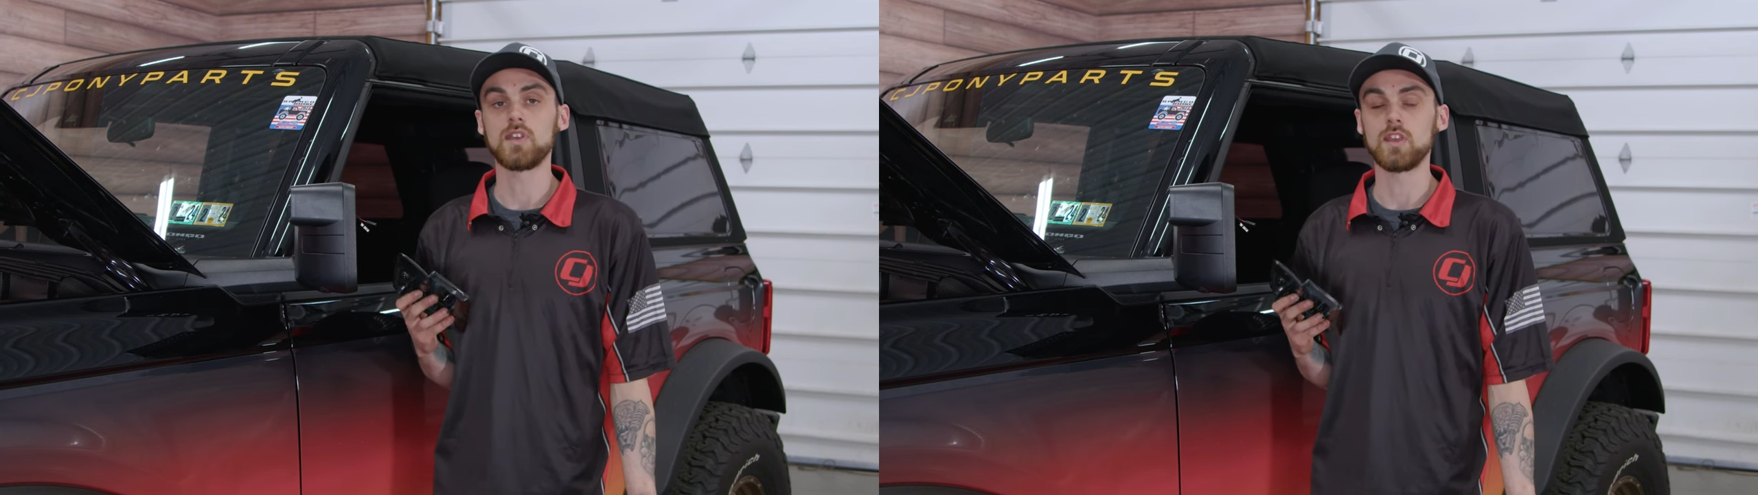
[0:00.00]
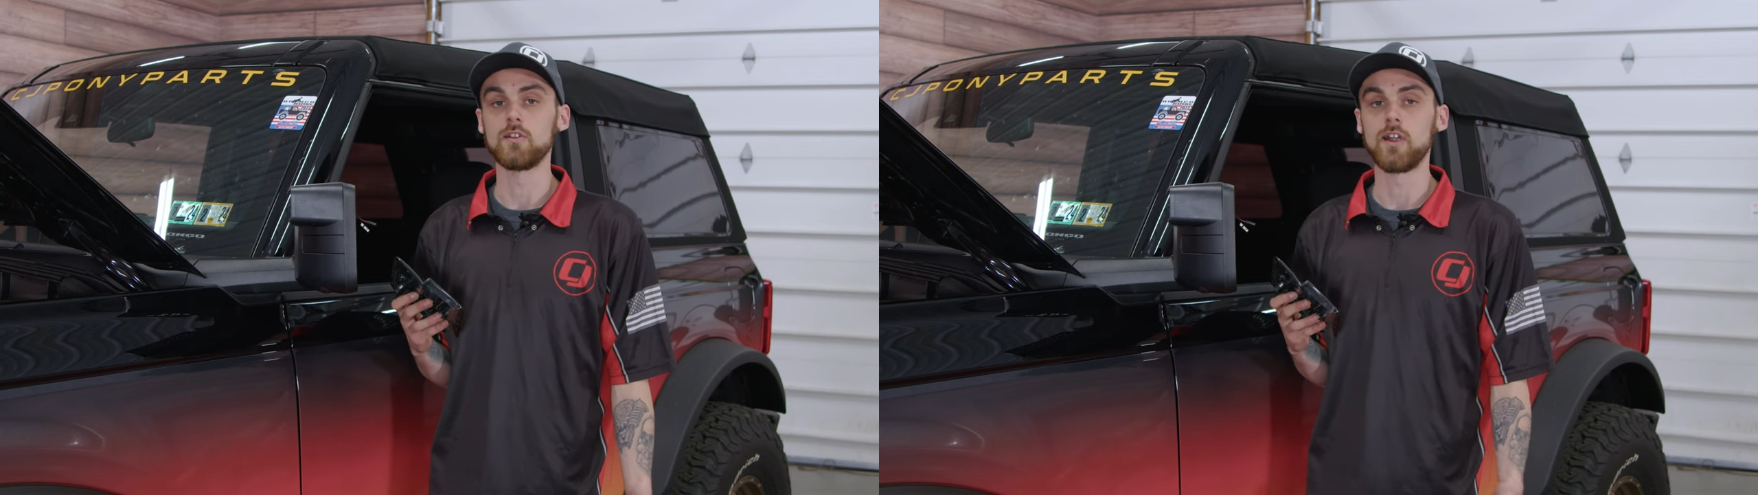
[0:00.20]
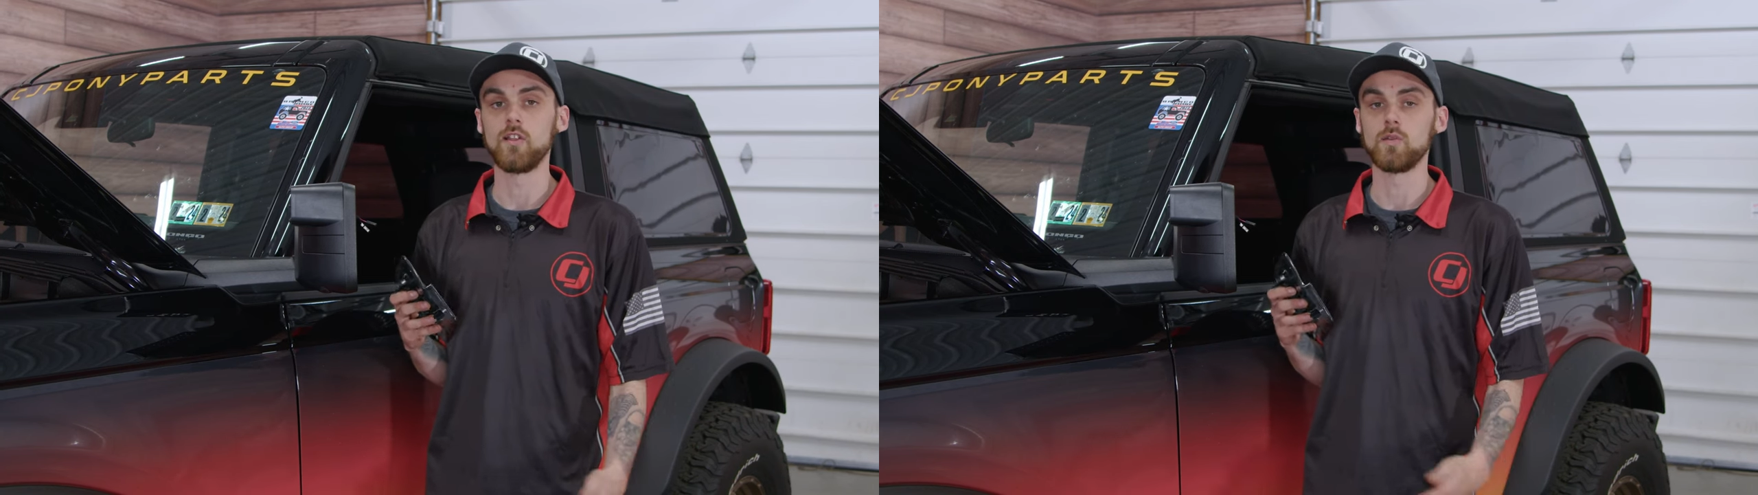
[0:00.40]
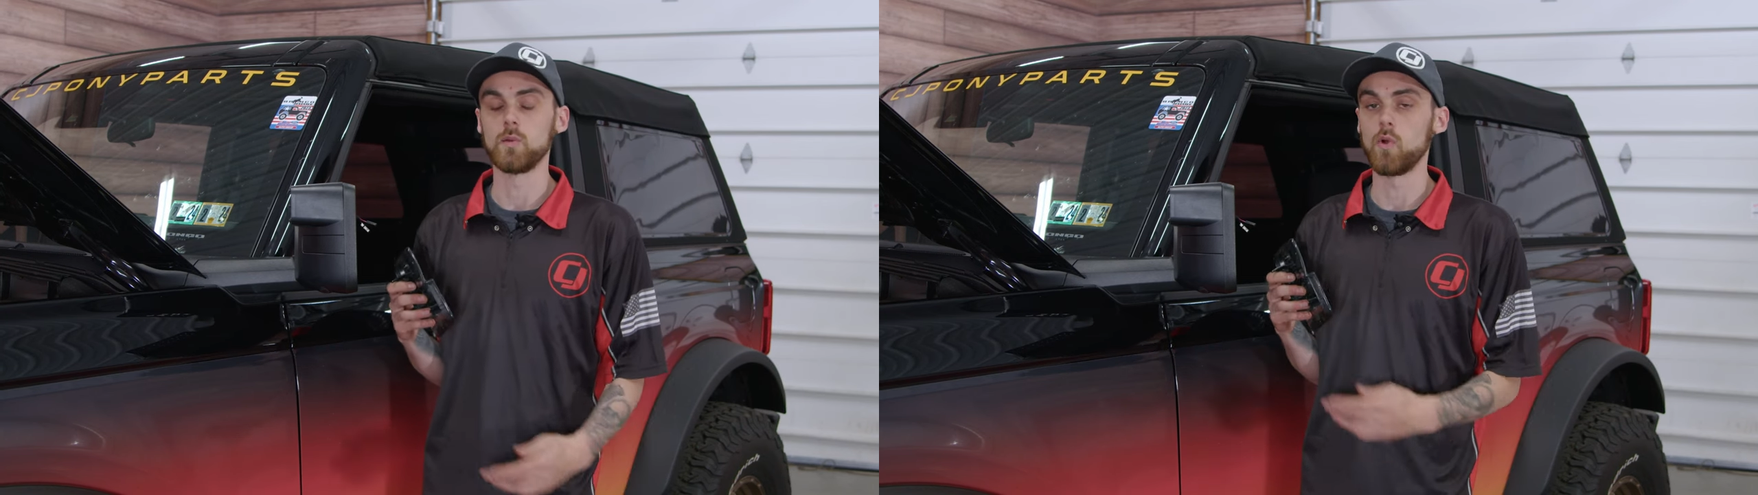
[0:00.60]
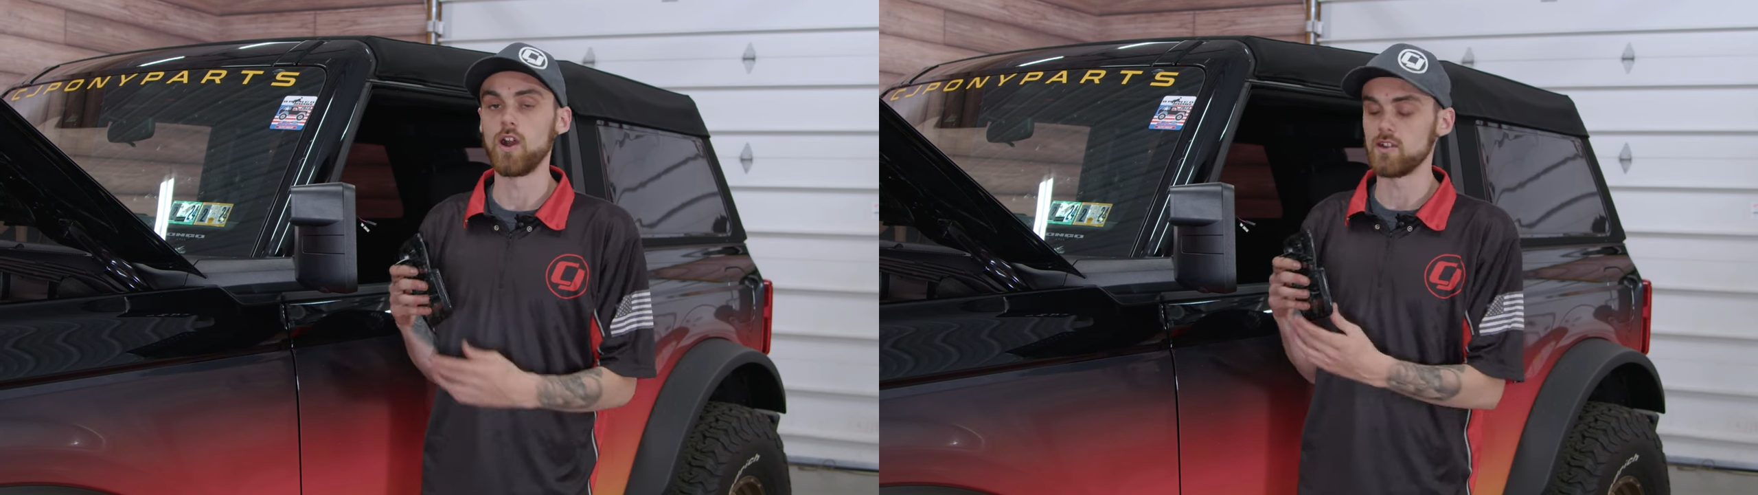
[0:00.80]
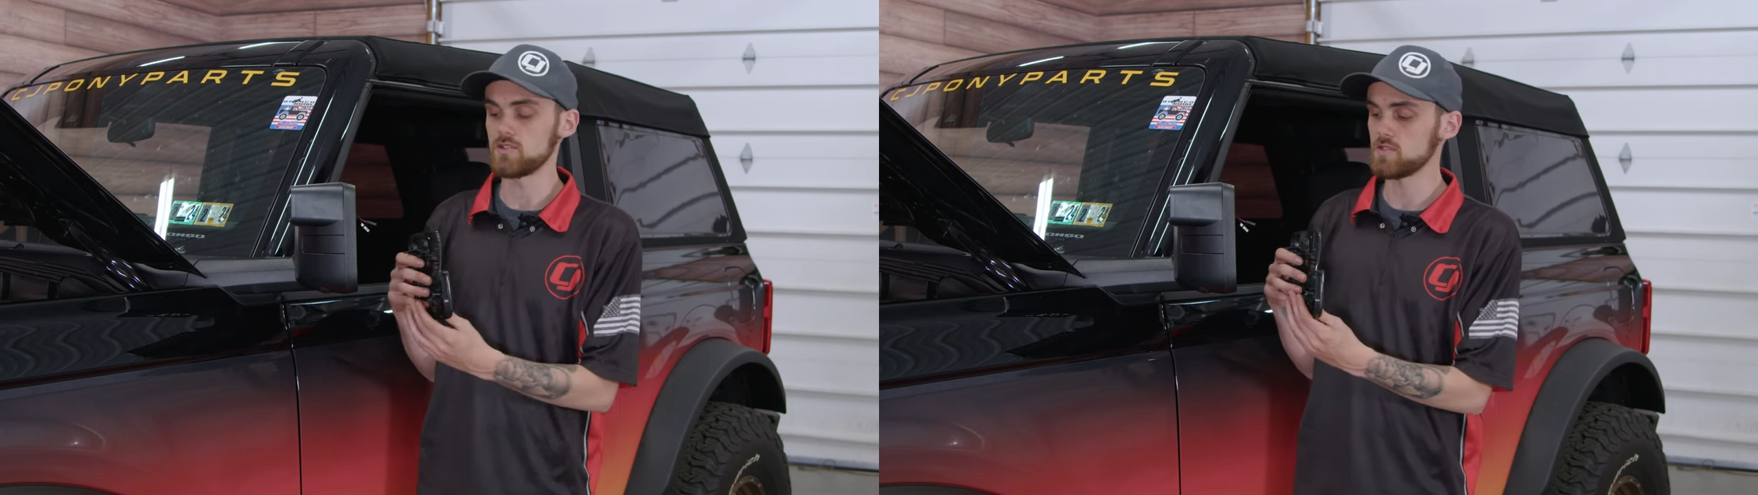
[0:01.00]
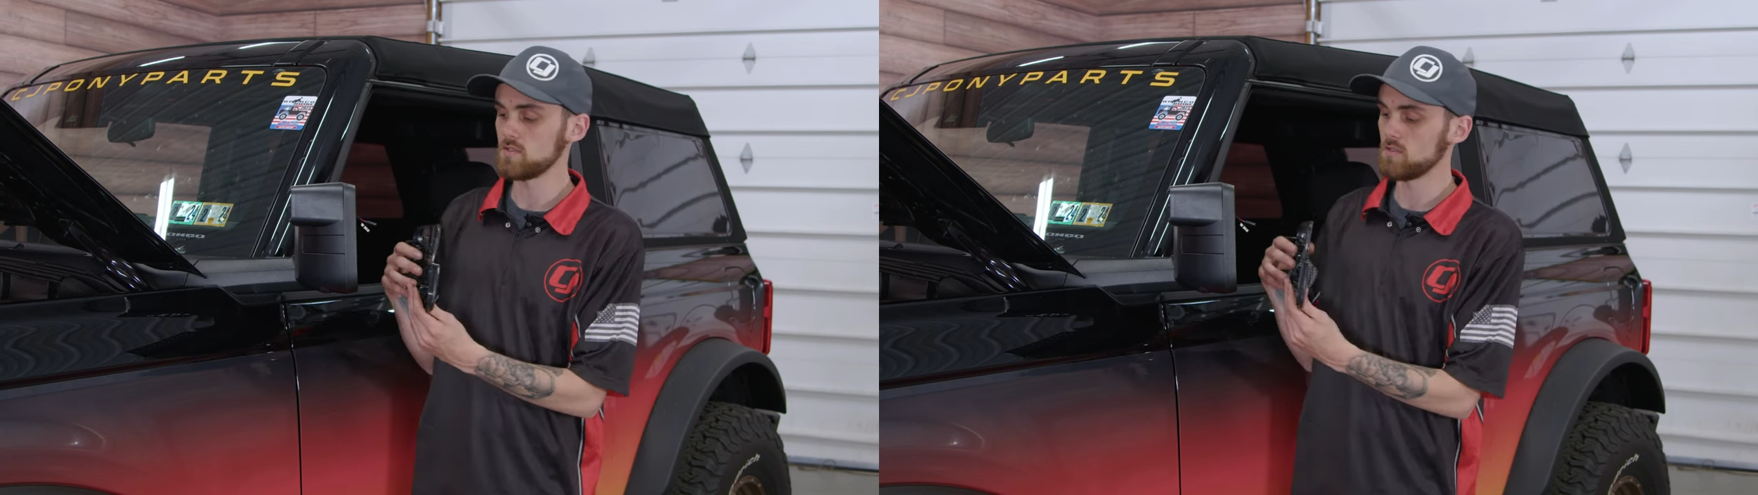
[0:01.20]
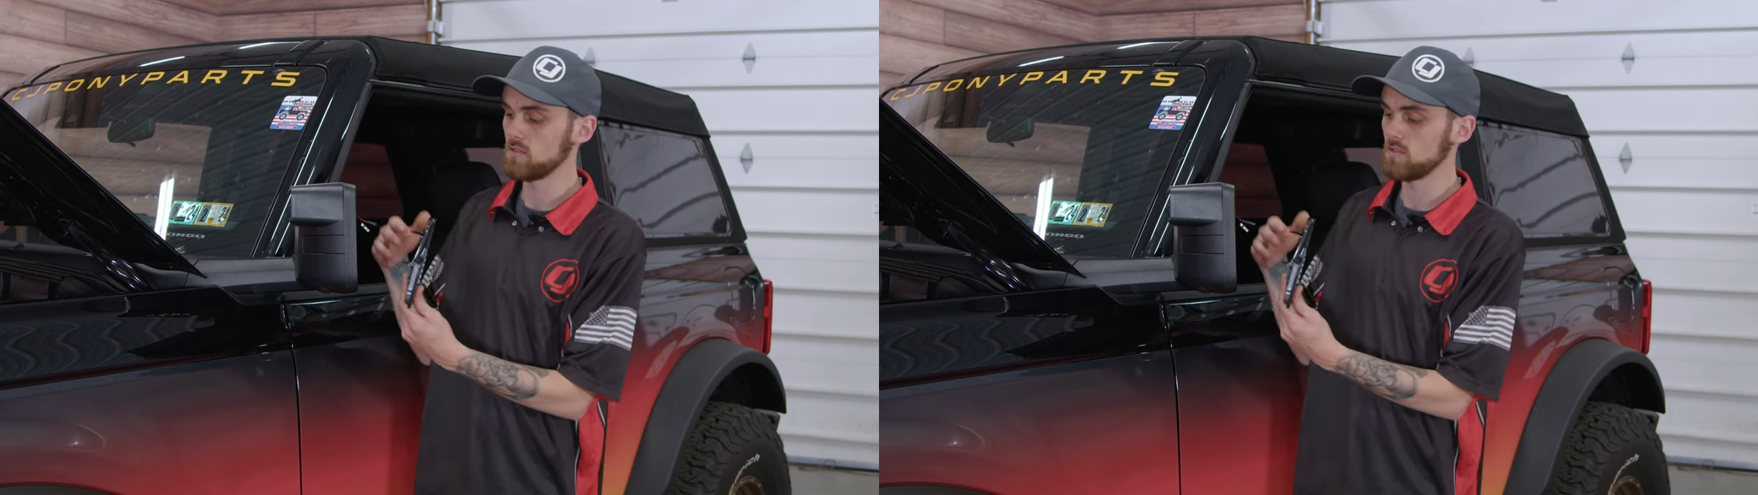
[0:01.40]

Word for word: heater element wires.